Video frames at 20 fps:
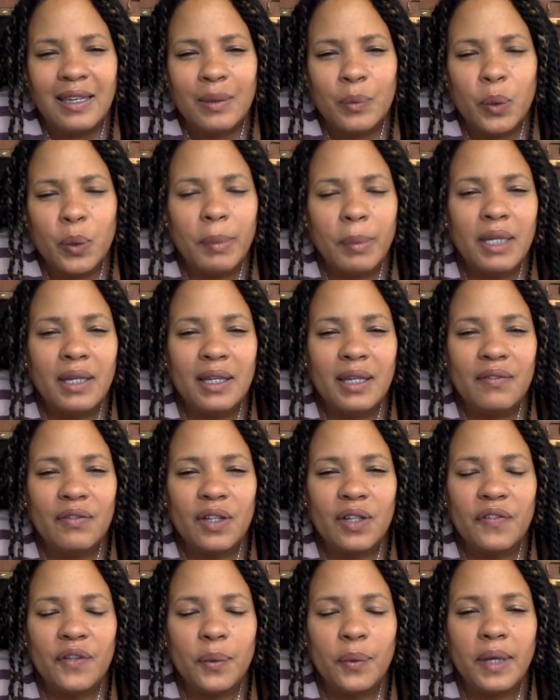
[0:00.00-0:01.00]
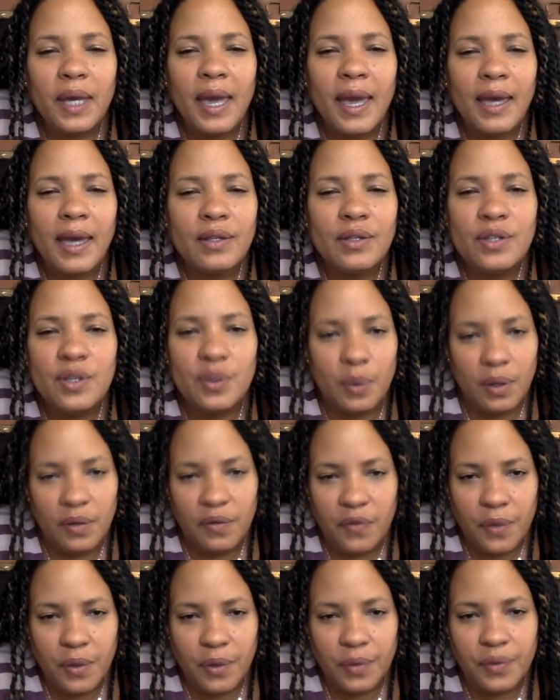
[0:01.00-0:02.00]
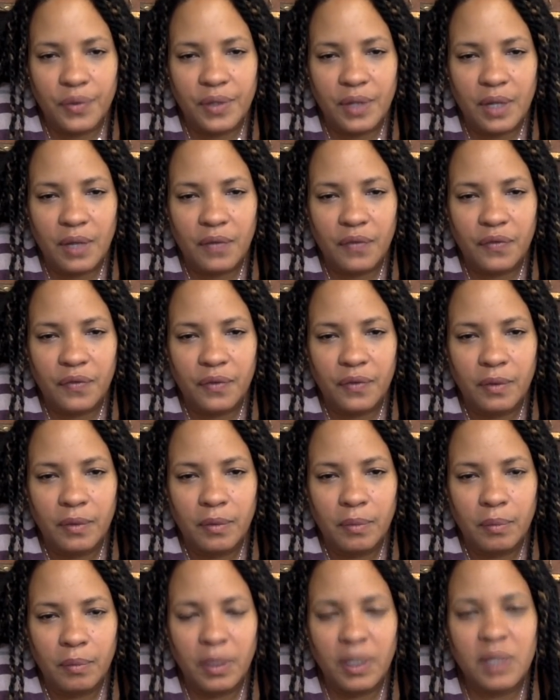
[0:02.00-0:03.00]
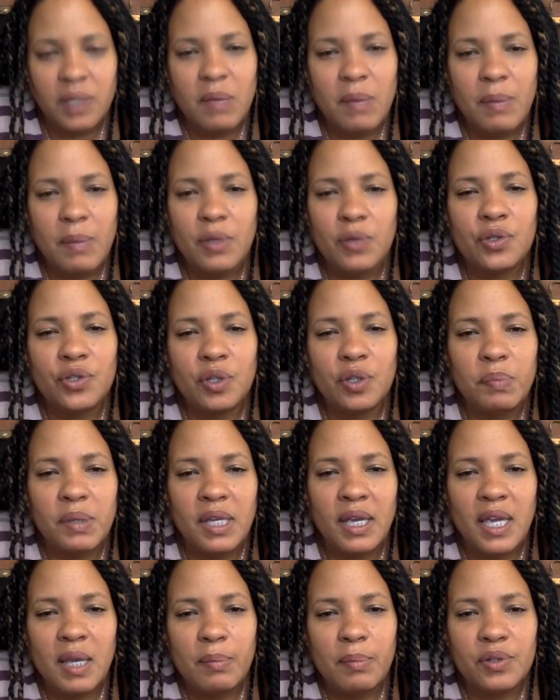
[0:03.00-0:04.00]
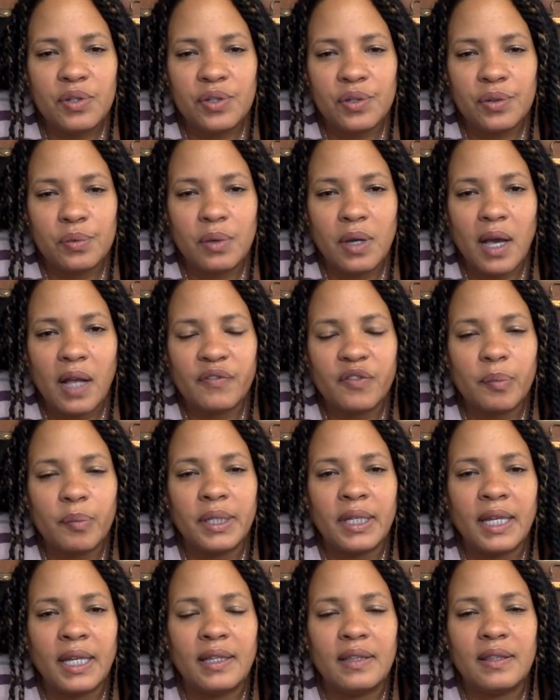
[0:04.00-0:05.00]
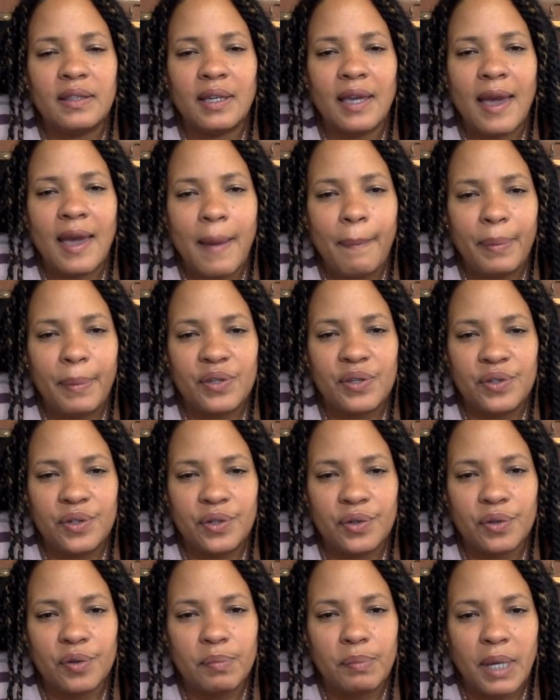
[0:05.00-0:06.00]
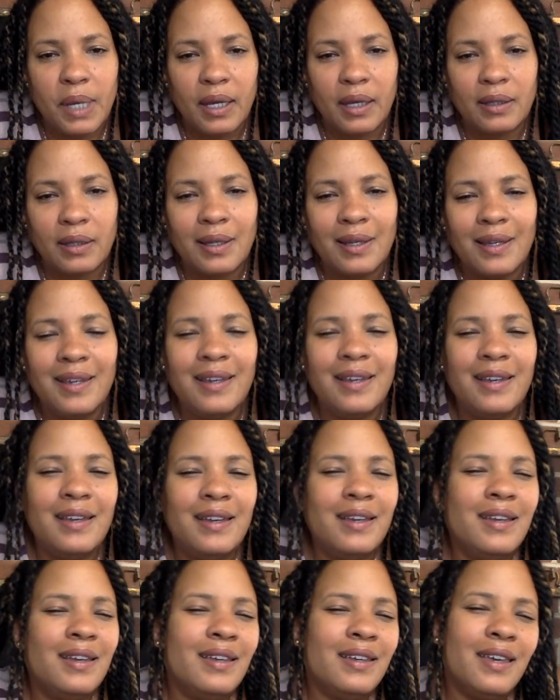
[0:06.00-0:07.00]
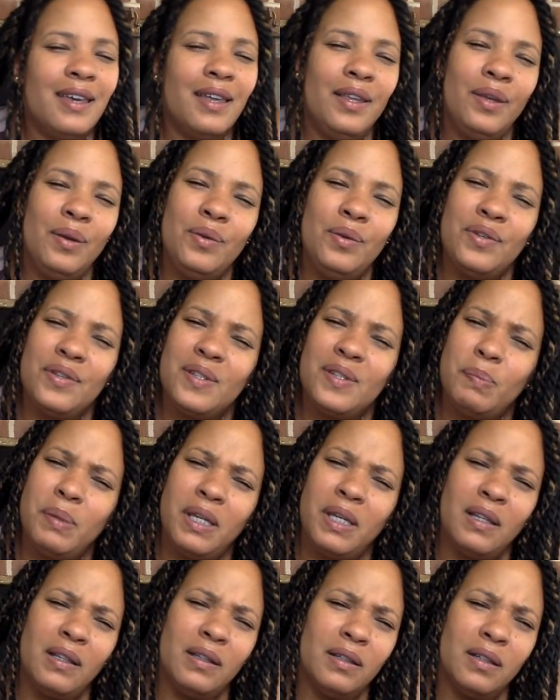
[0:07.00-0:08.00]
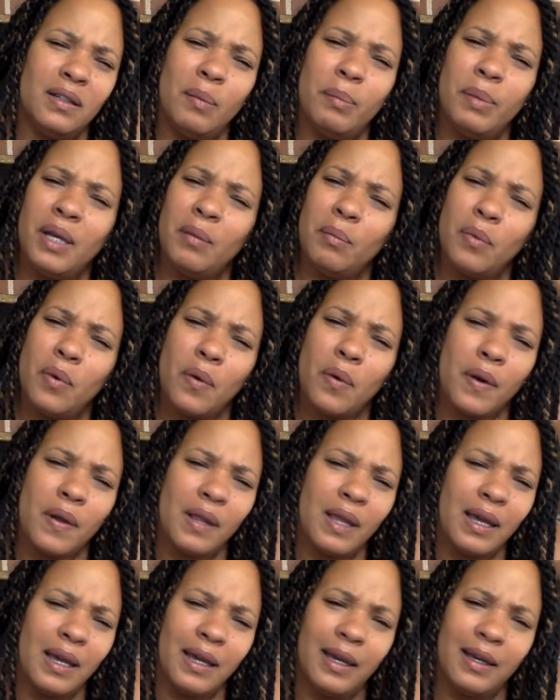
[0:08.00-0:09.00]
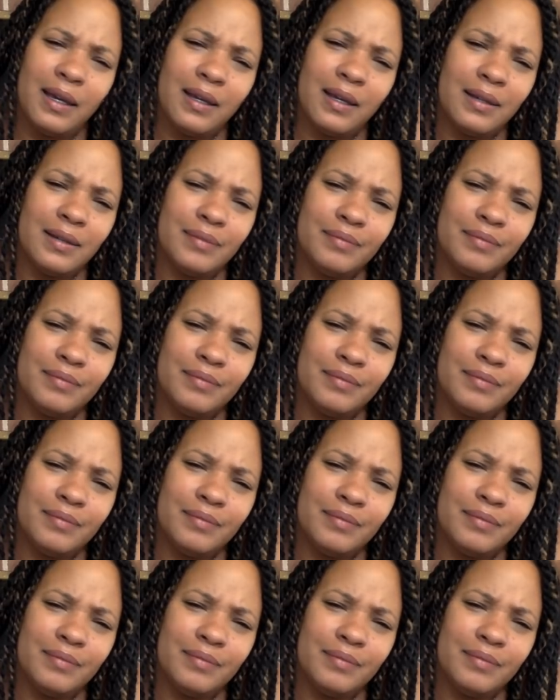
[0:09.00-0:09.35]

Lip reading: Women, even if you can do it for yourself, because maybe you should be able to, God forbid anything happens to your man, can you just be a little bit more like